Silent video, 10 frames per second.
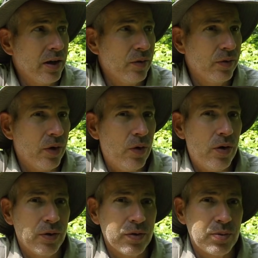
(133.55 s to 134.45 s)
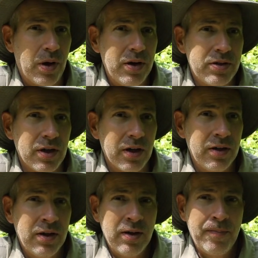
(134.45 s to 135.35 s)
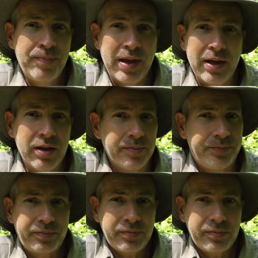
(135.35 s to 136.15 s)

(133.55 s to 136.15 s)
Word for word: I don't know all those spots yet. And